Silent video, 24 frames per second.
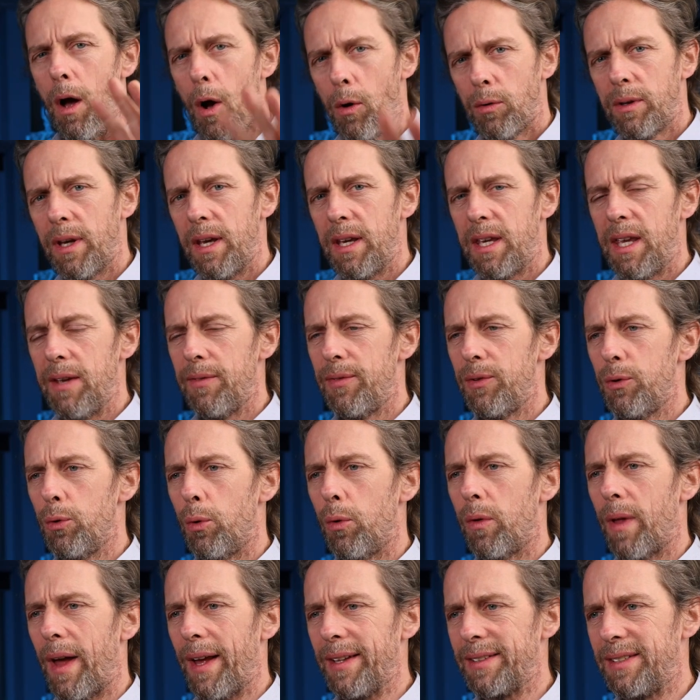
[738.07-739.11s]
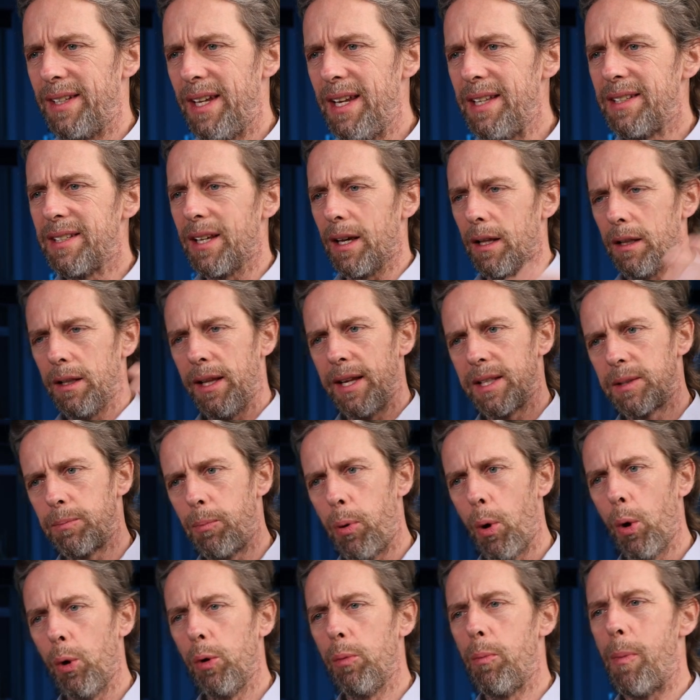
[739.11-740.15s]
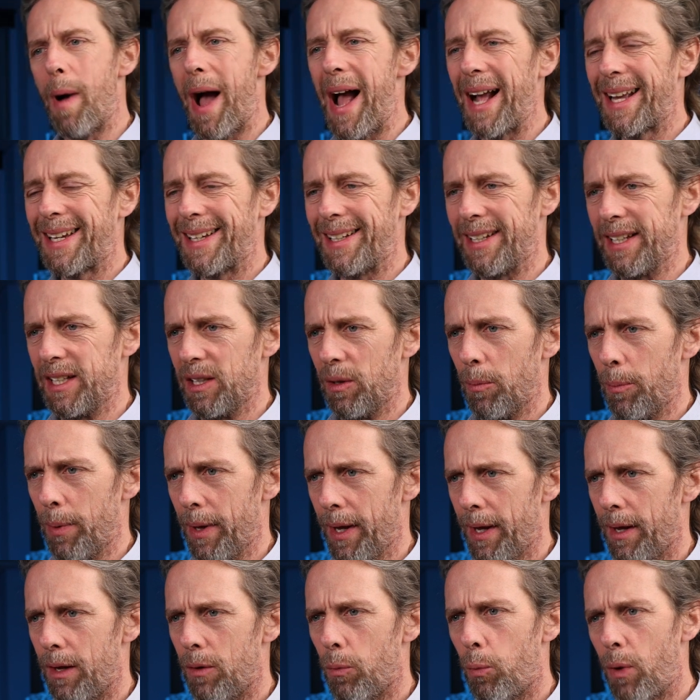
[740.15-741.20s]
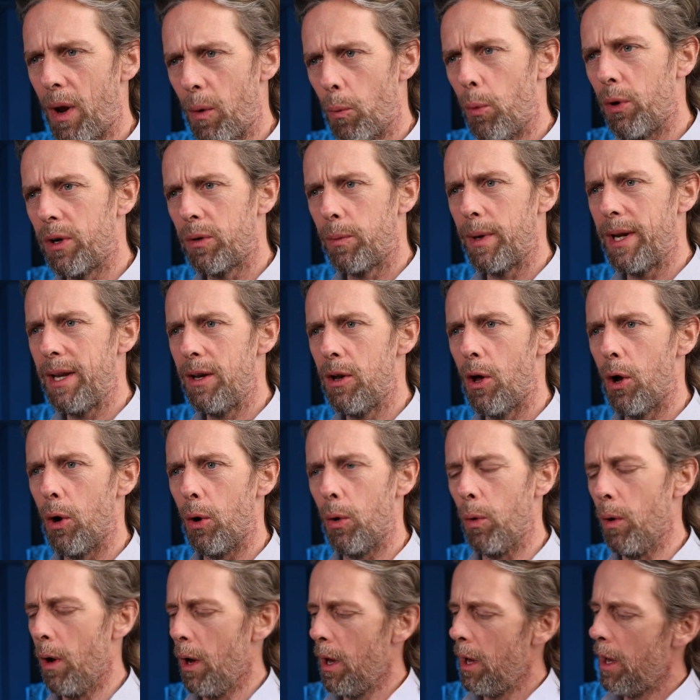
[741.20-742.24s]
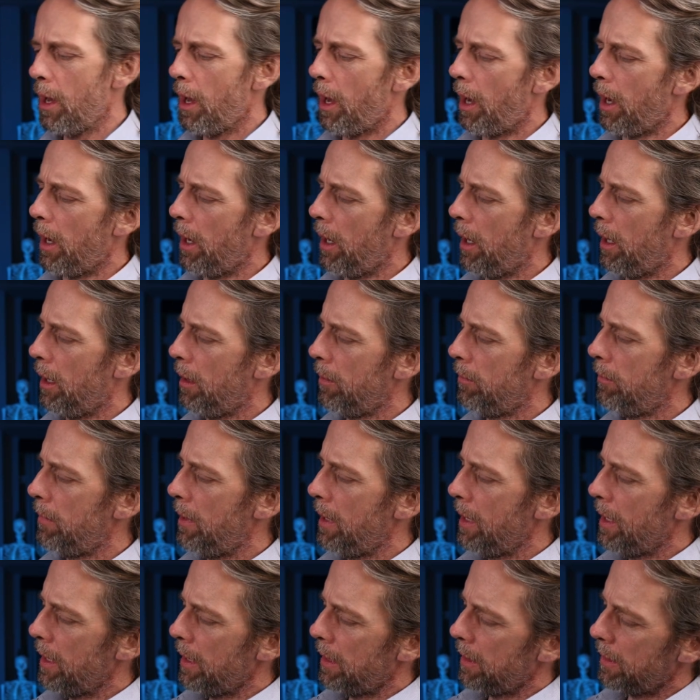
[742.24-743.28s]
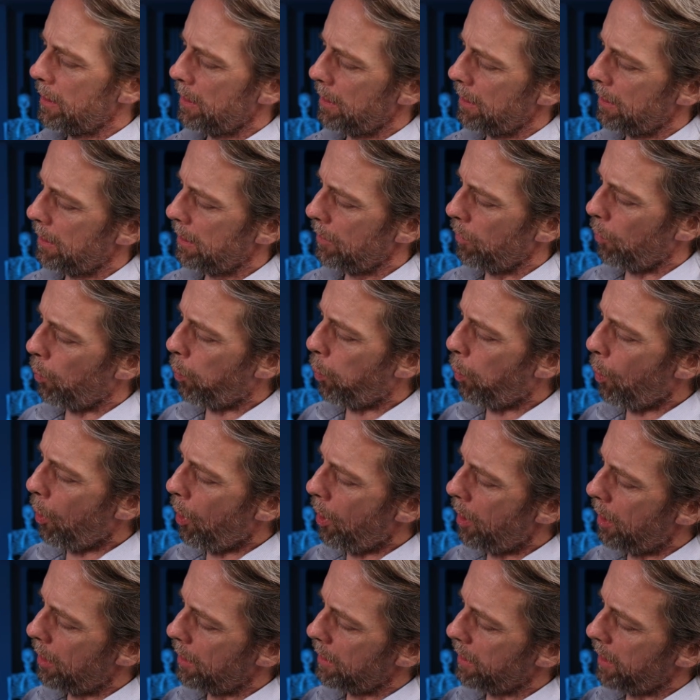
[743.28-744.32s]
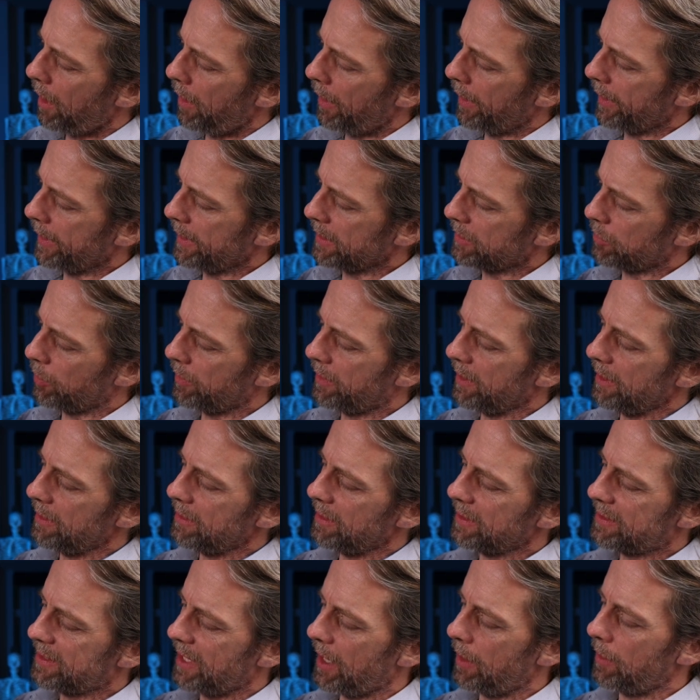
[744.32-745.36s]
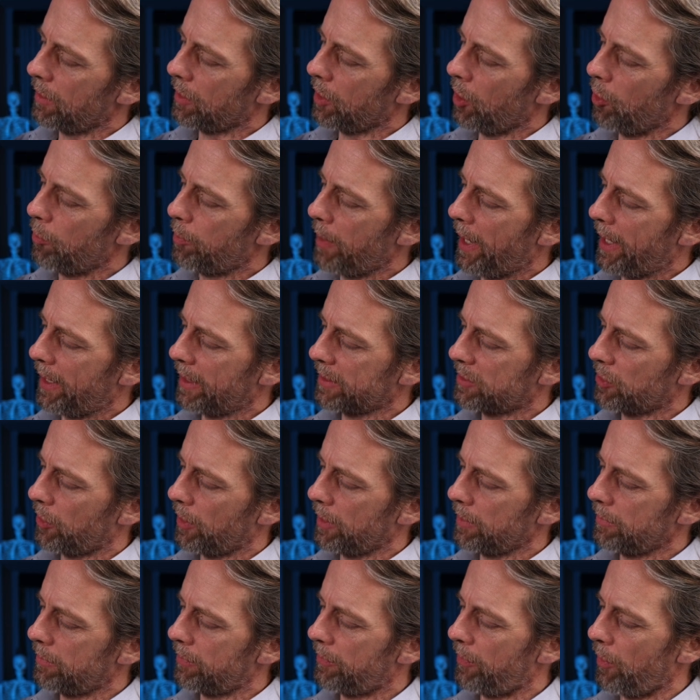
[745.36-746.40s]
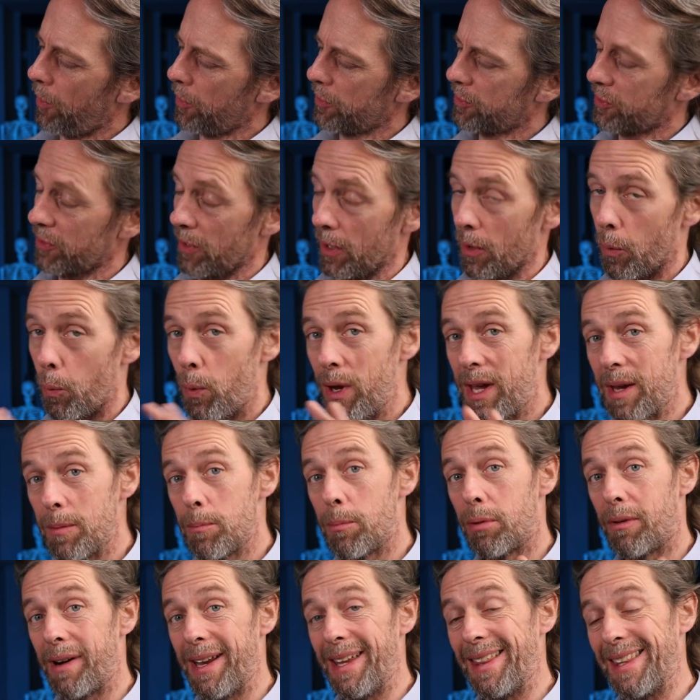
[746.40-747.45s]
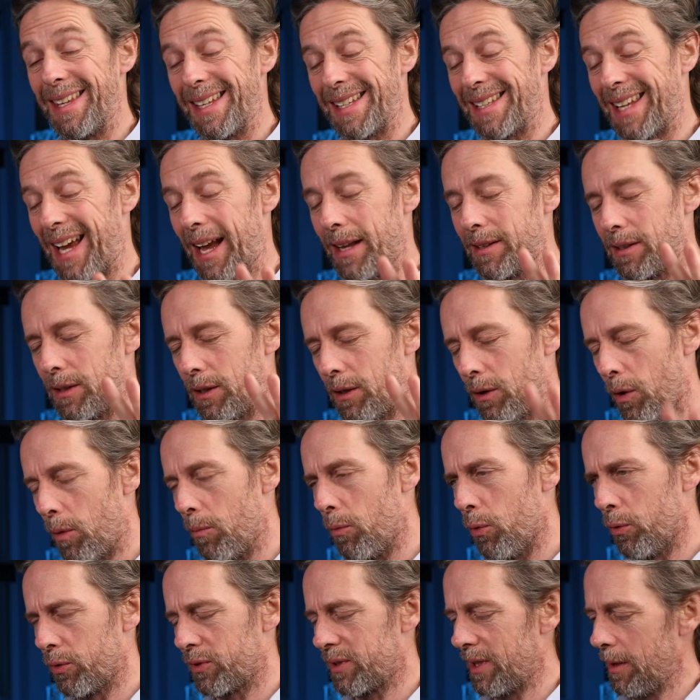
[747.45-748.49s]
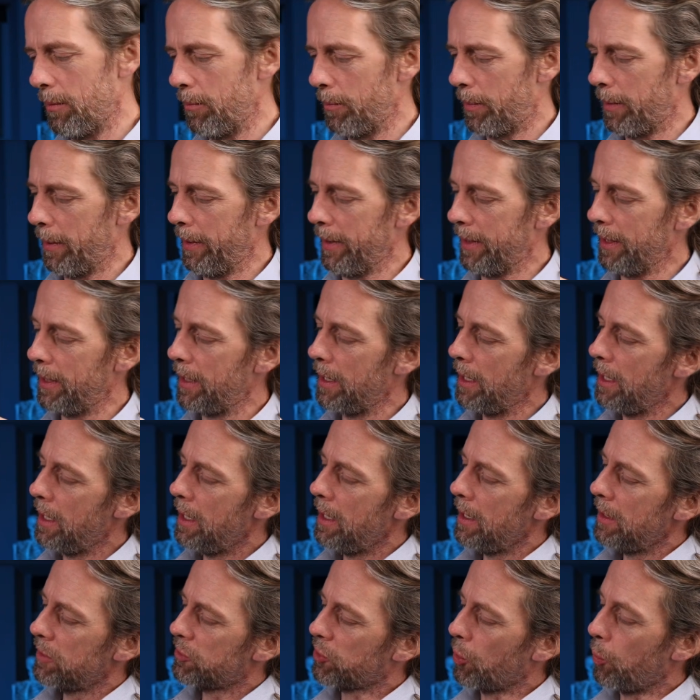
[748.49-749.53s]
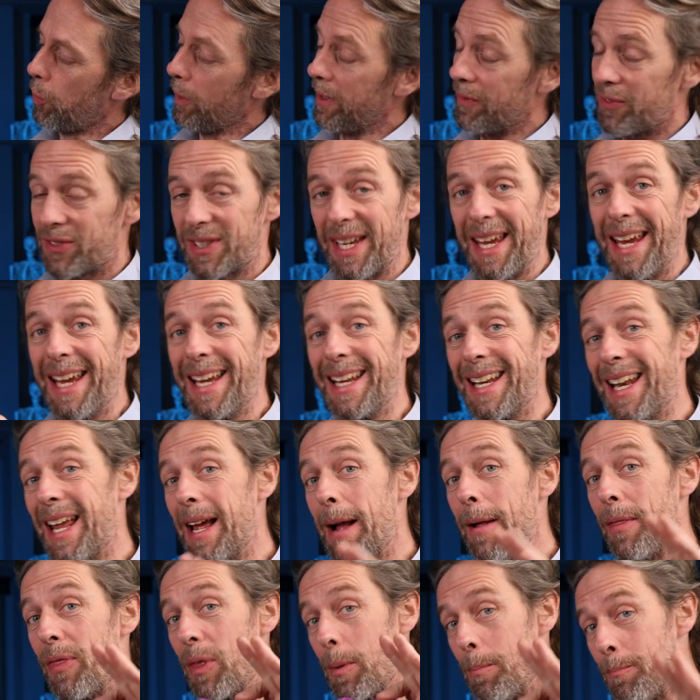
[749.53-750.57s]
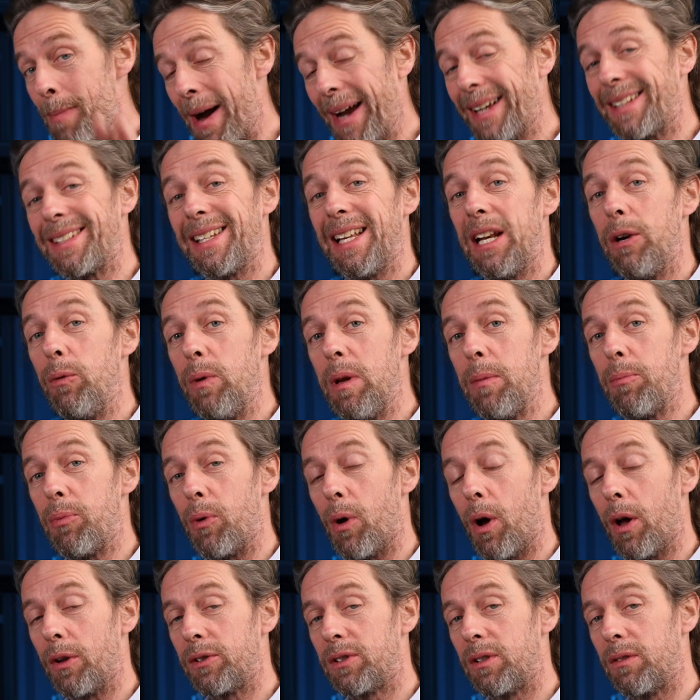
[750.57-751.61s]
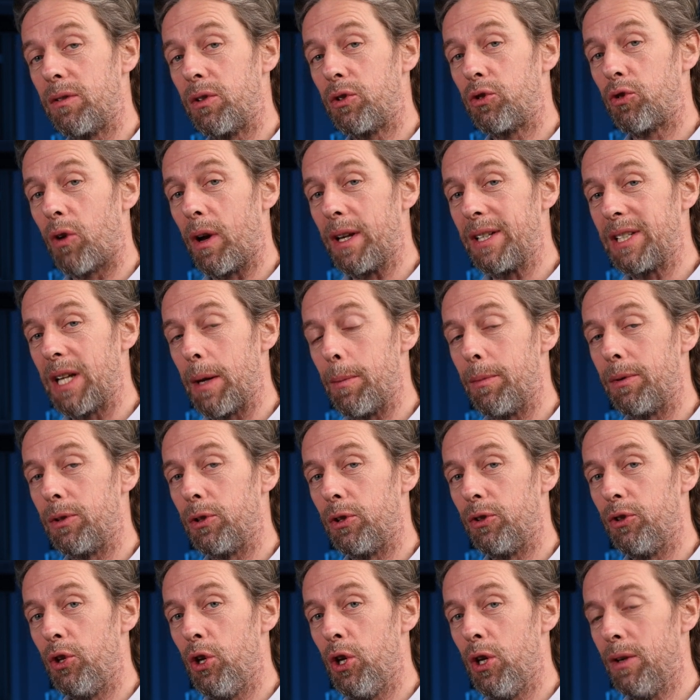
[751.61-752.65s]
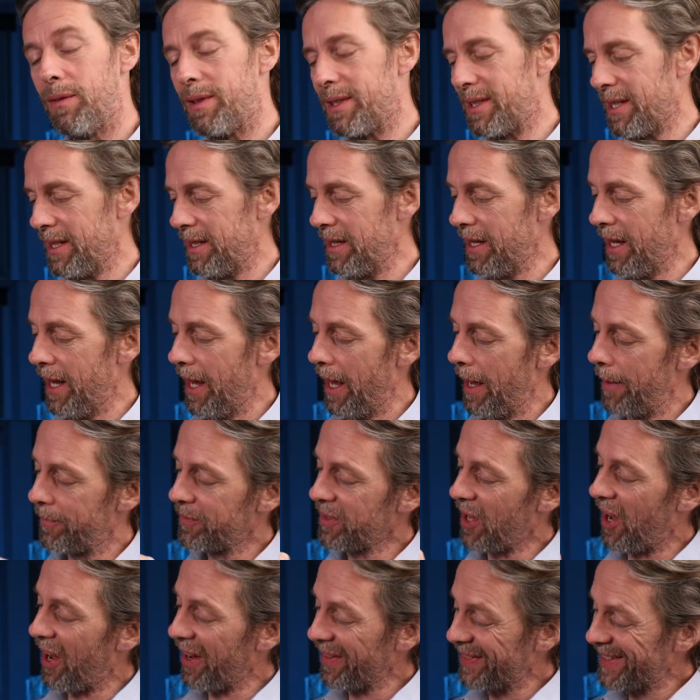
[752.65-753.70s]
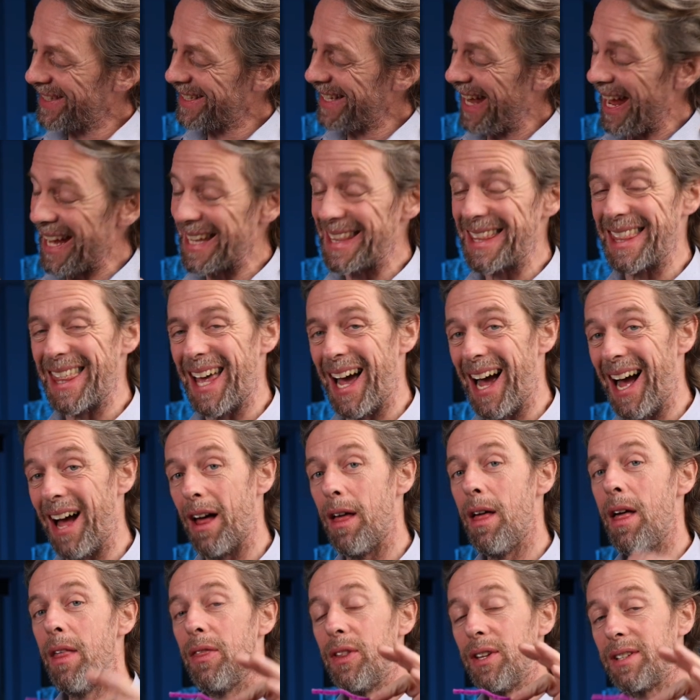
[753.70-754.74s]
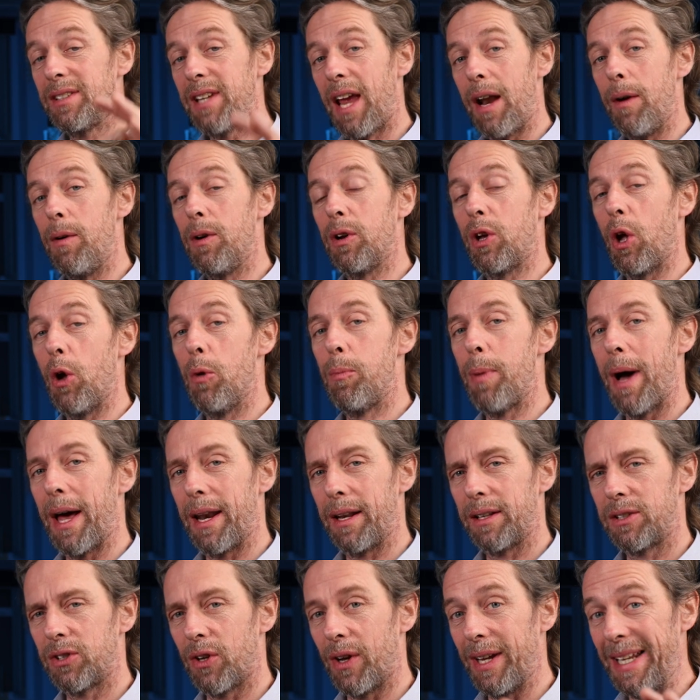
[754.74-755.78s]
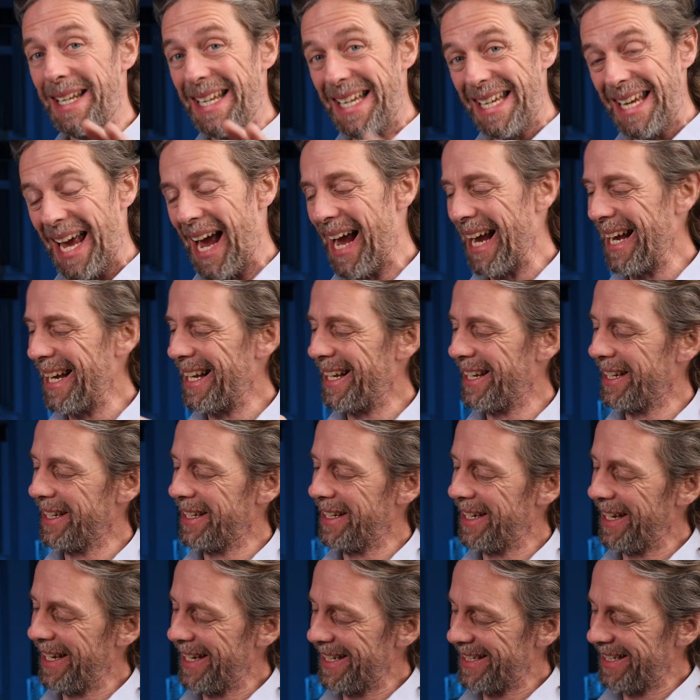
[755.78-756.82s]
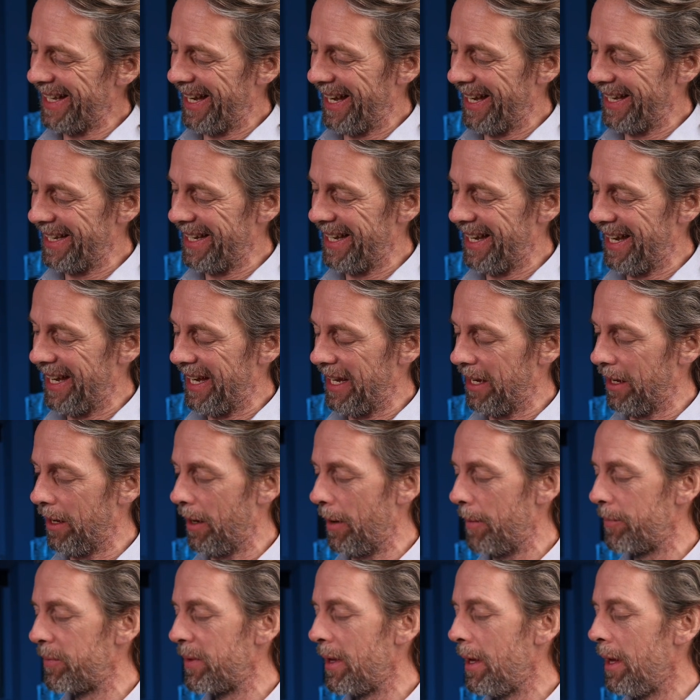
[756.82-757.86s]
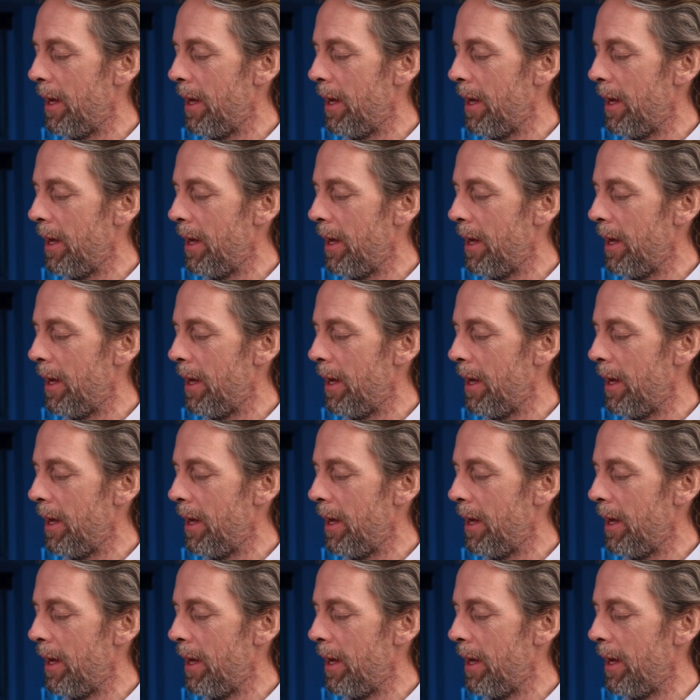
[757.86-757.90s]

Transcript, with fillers: Okay, given all that detail, let's pull back a little bit. Now, what do we know? Um, what lies within the pterygopalatine fossa? We can break this down a lot more simply. So we've seen the maxillary branch of the trigeminal nerve is in there. I've said that the pterygopalatine ganglion is in here.